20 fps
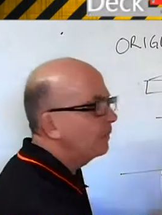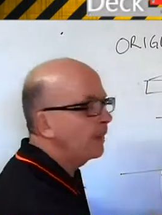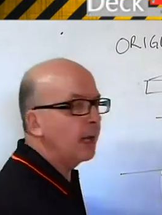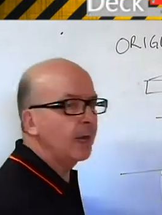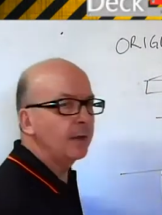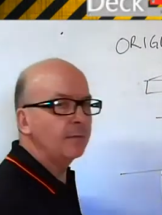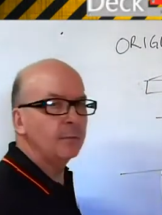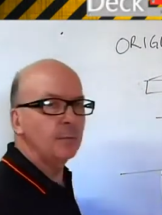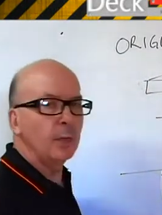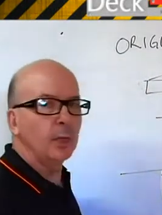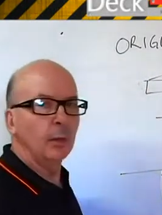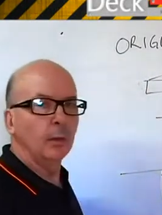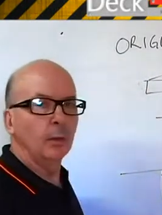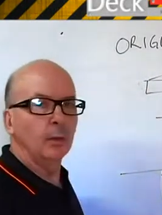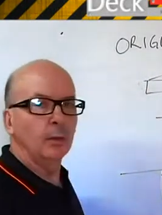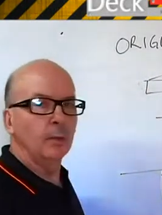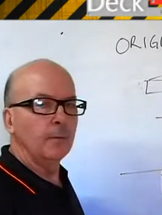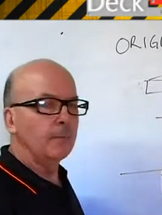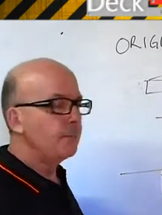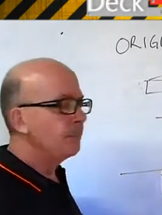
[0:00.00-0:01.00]
five
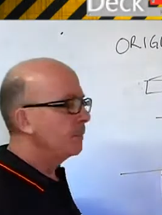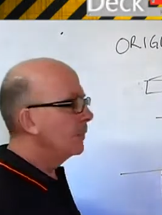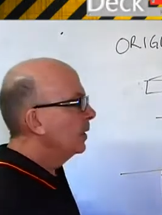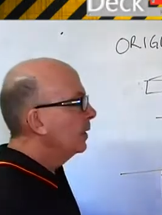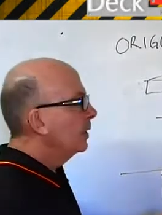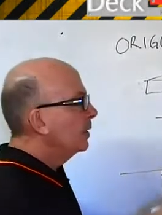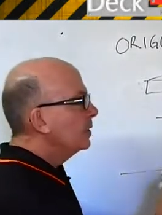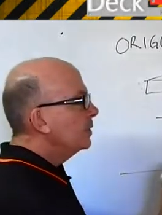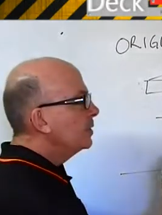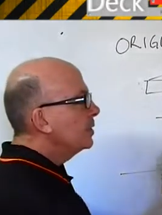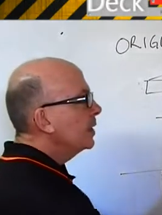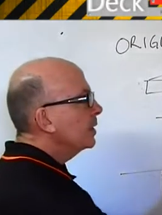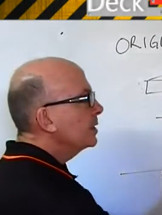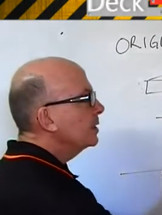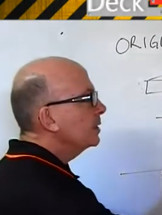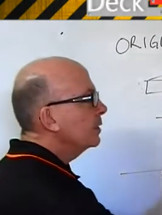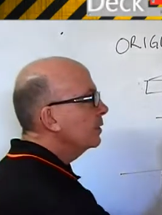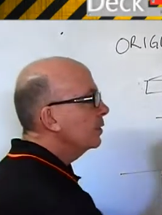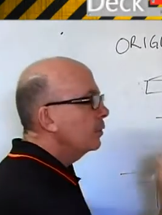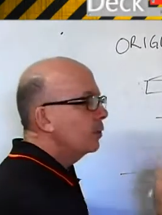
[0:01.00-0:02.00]
mil.
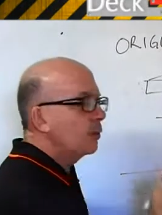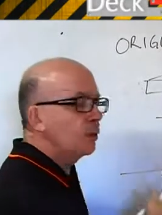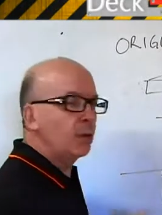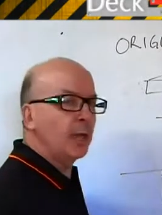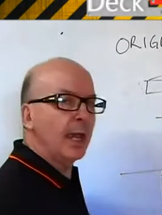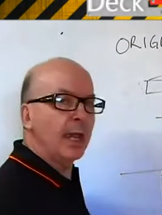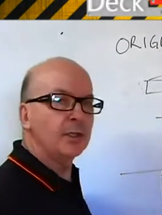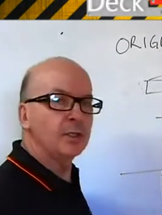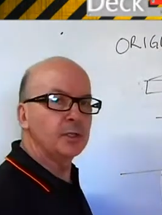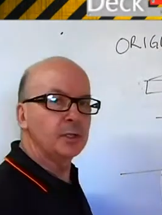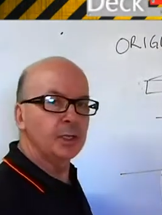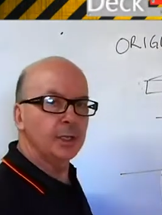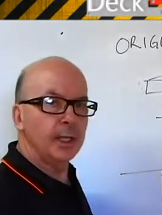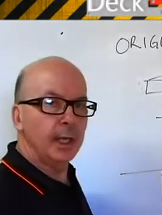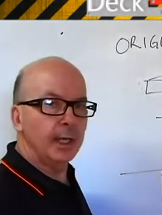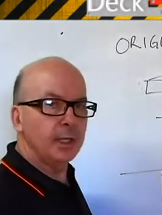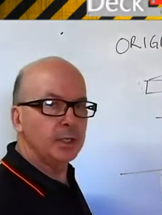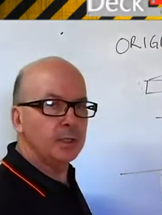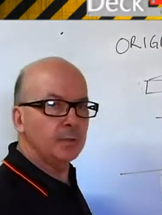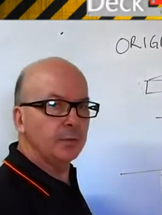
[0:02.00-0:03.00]
Just catch
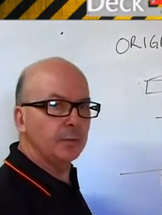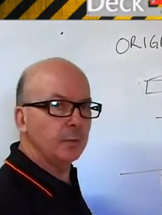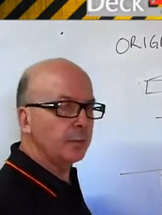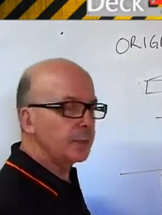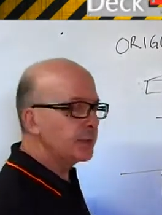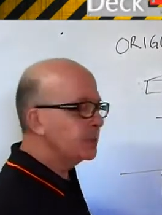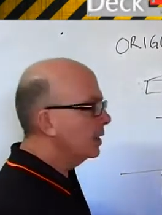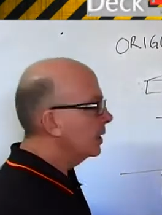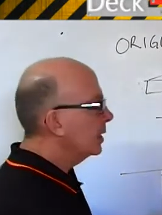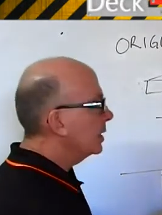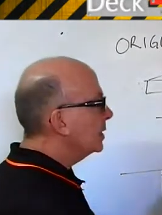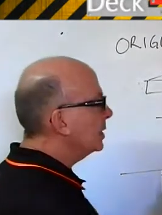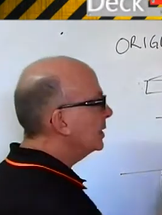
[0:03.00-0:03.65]
the edge of the biscuit